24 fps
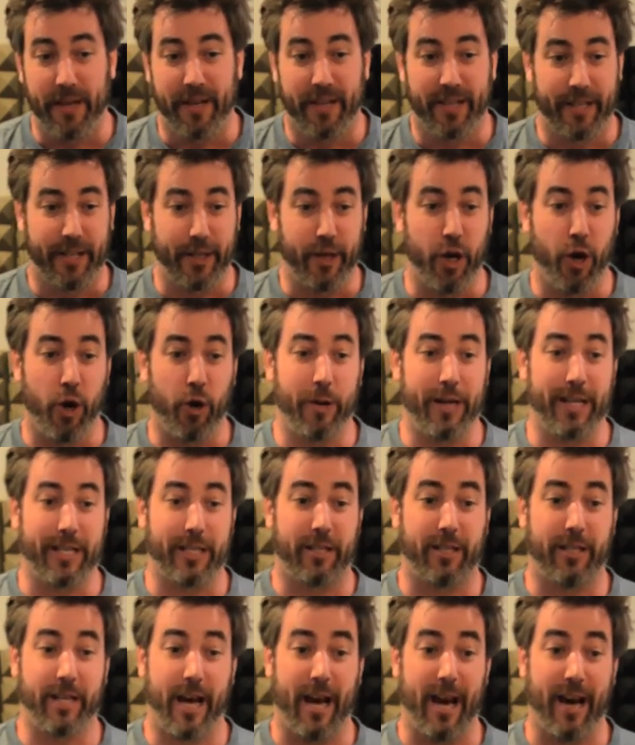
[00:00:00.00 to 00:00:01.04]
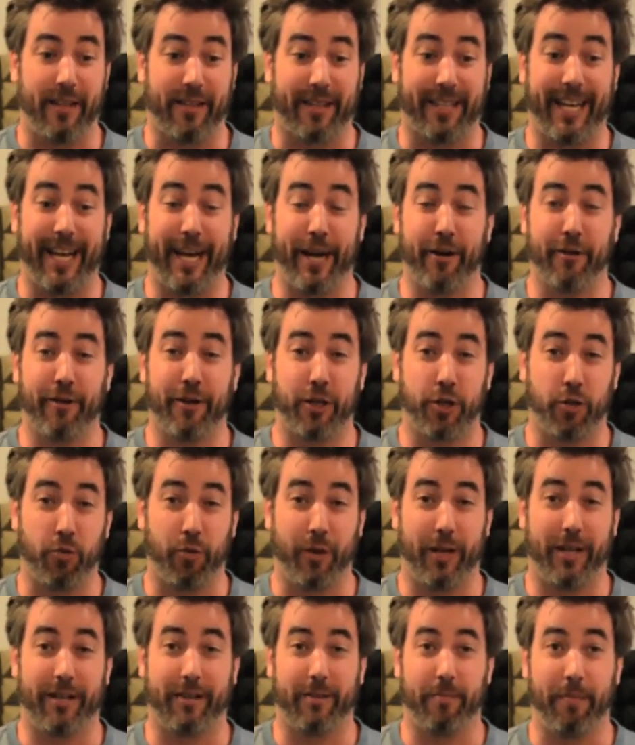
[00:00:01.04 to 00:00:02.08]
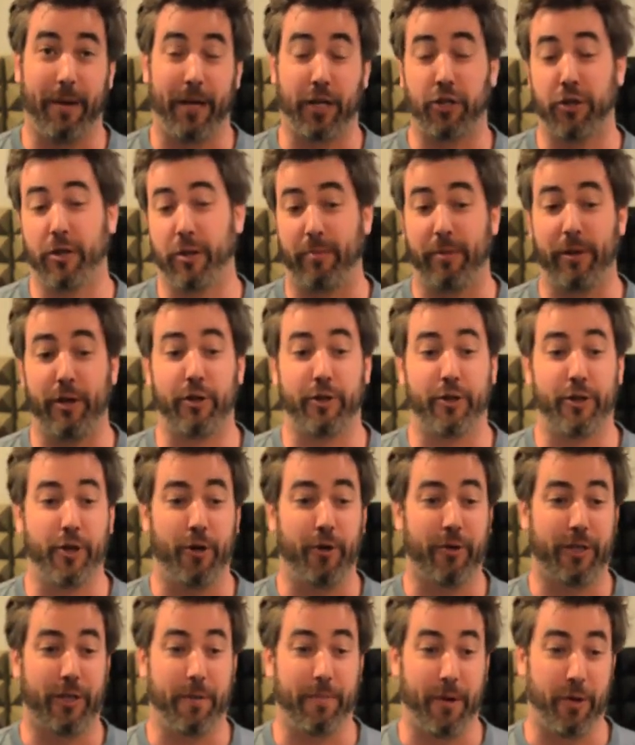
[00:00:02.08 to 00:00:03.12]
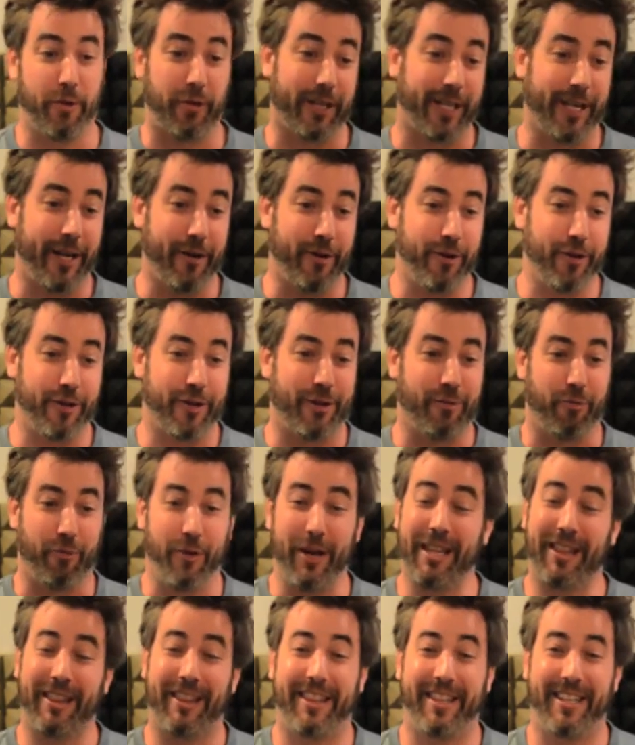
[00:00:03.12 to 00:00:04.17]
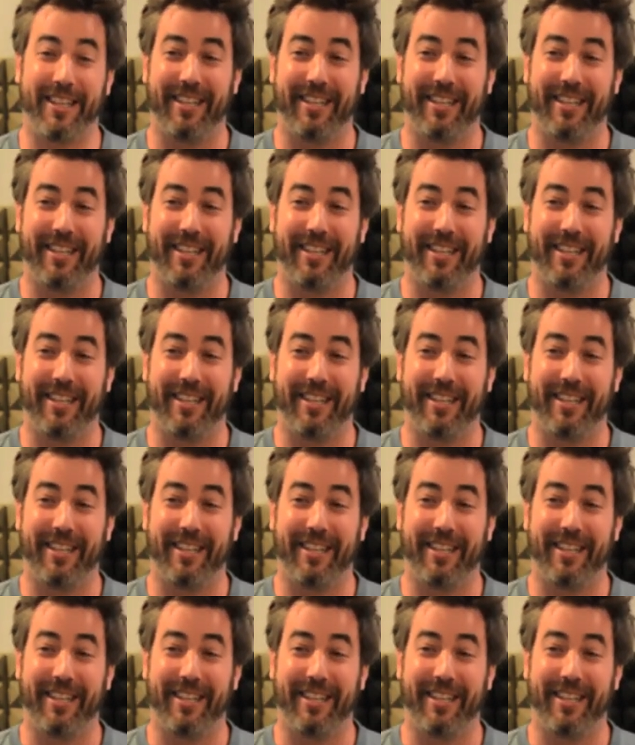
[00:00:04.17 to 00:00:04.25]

You know, it's the carriage width. Make sure the players know it's about the carriage width.